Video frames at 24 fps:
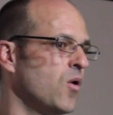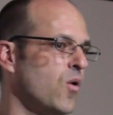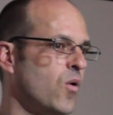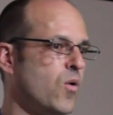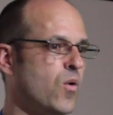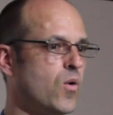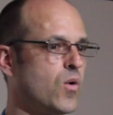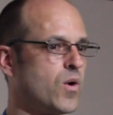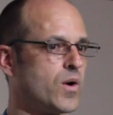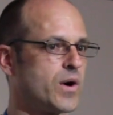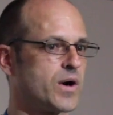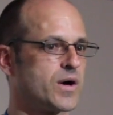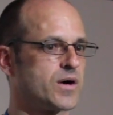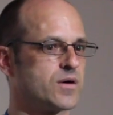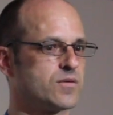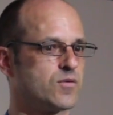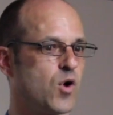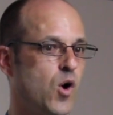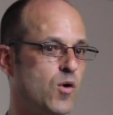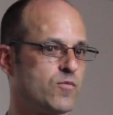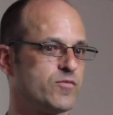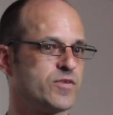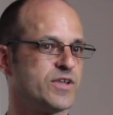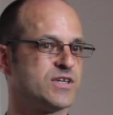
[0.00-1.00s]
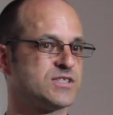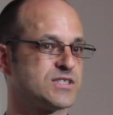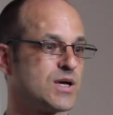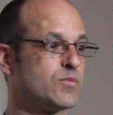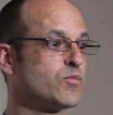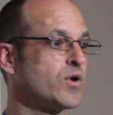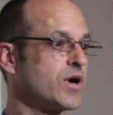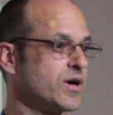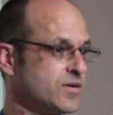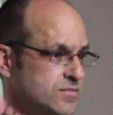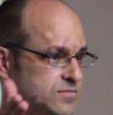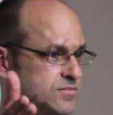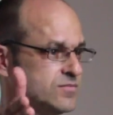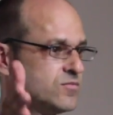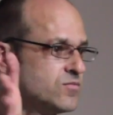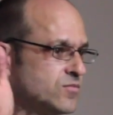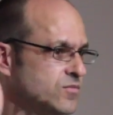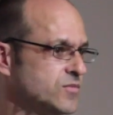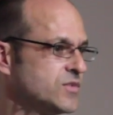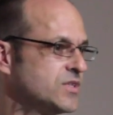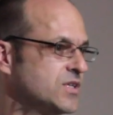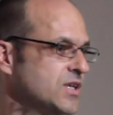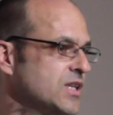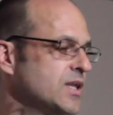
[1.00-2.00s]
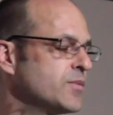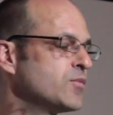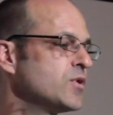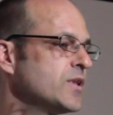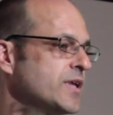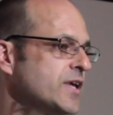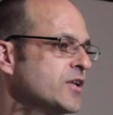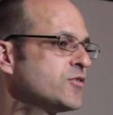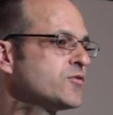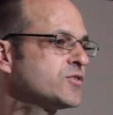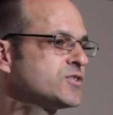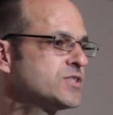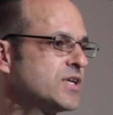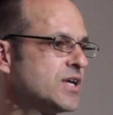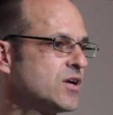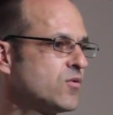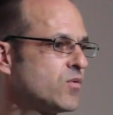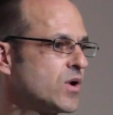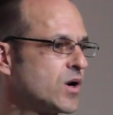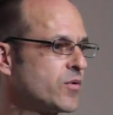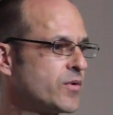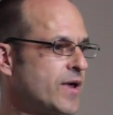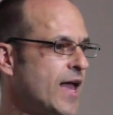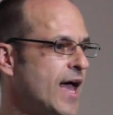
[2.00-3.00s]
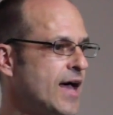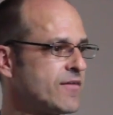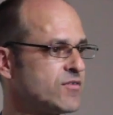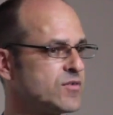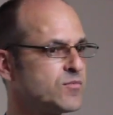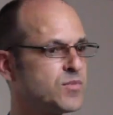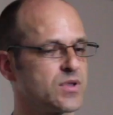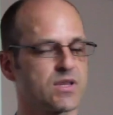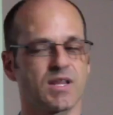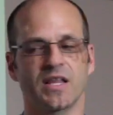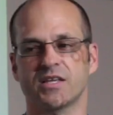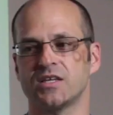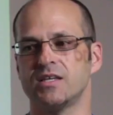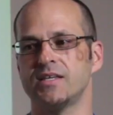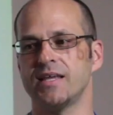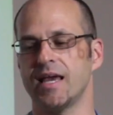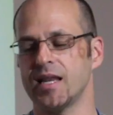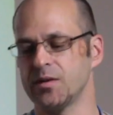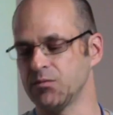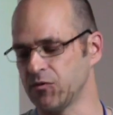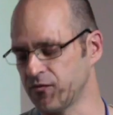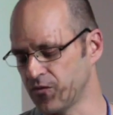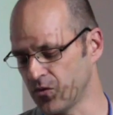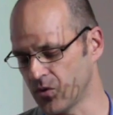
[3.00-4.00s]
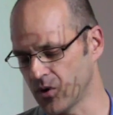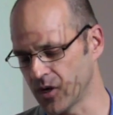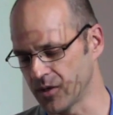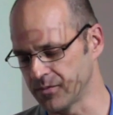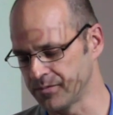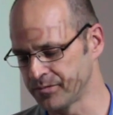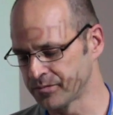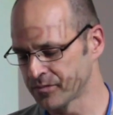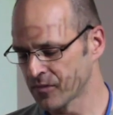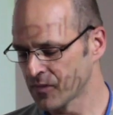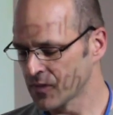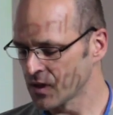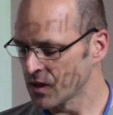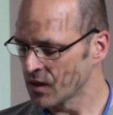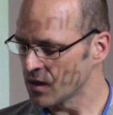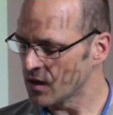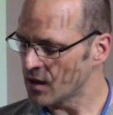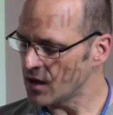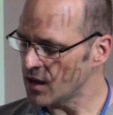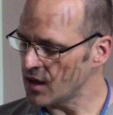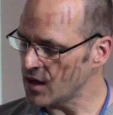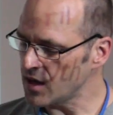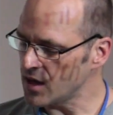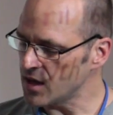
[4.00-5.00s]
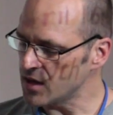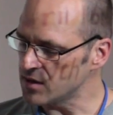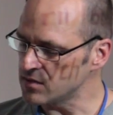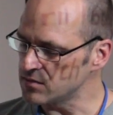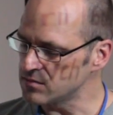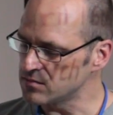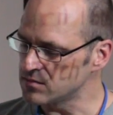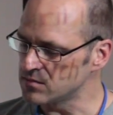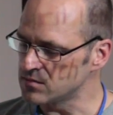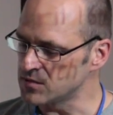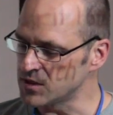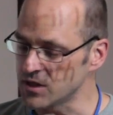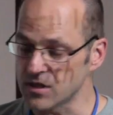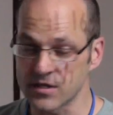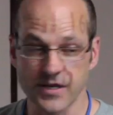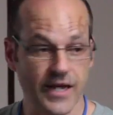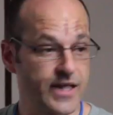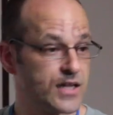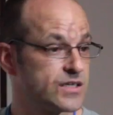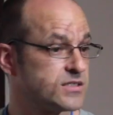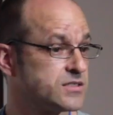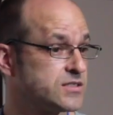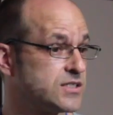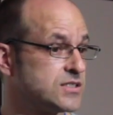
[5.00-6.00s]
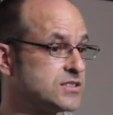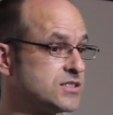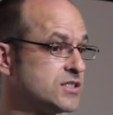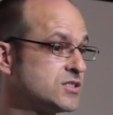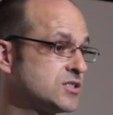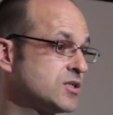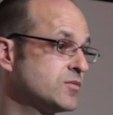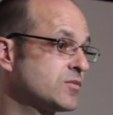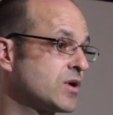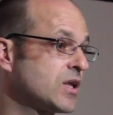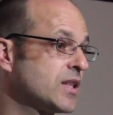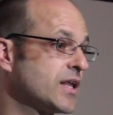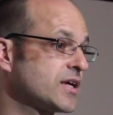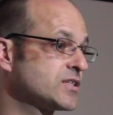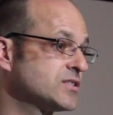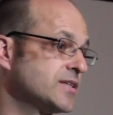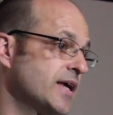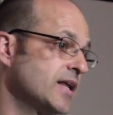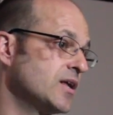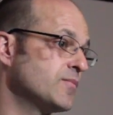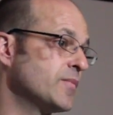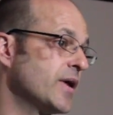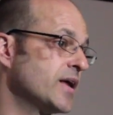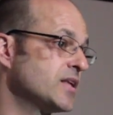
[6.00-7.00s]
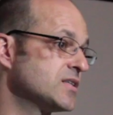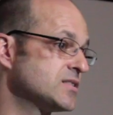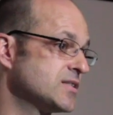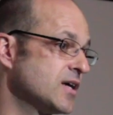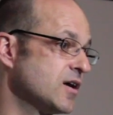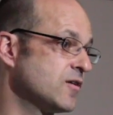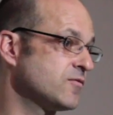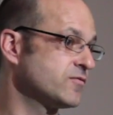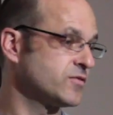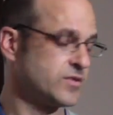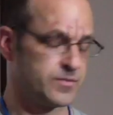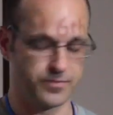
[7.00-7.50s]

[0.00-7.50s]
or hopefully somewhere deliberately interesting where we haven't collected data before, and the system collects data by itself.